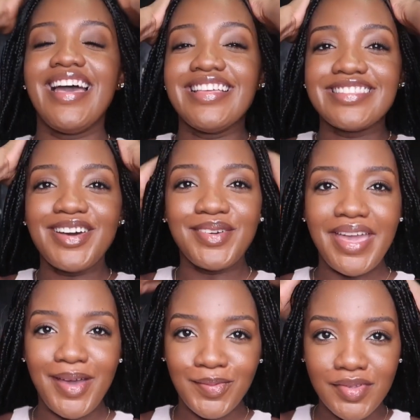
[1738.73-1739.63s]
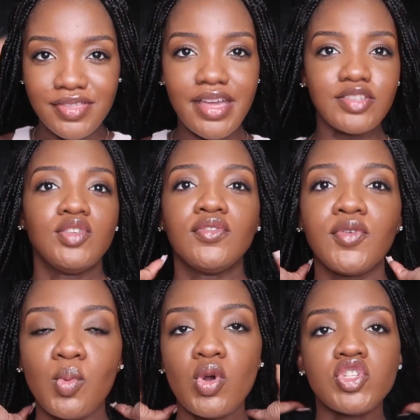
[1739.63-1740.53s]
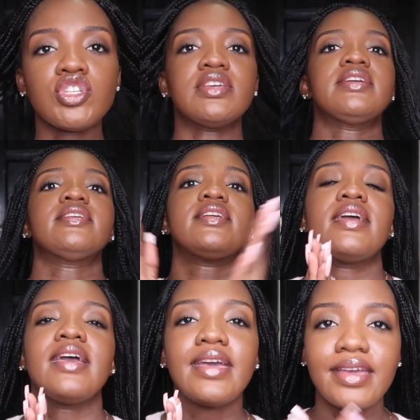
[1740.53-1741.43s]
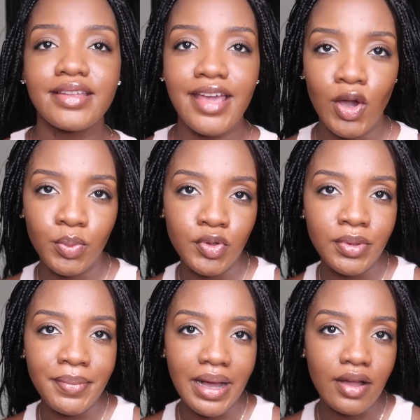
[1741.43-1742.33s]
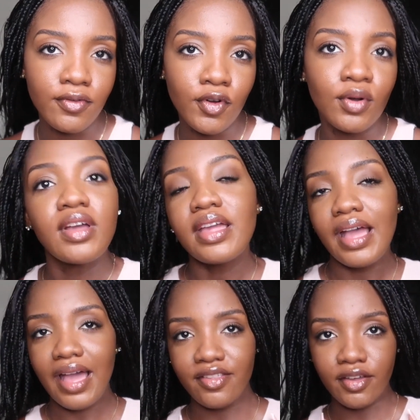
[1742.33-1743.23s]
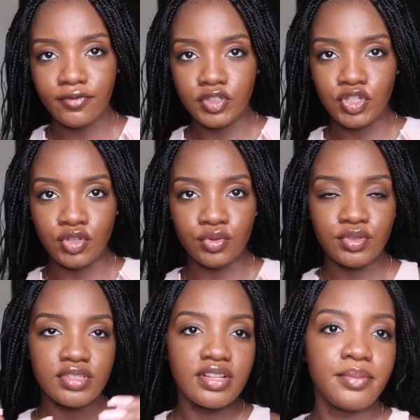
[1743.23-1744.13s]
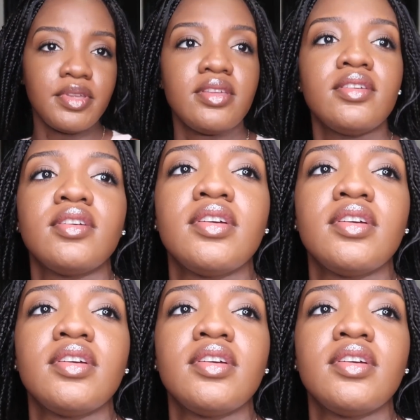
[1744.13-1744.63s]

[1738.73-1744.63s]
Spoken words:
so yeah, thank you for watching, and I hope you'll be back for other videos. Let me,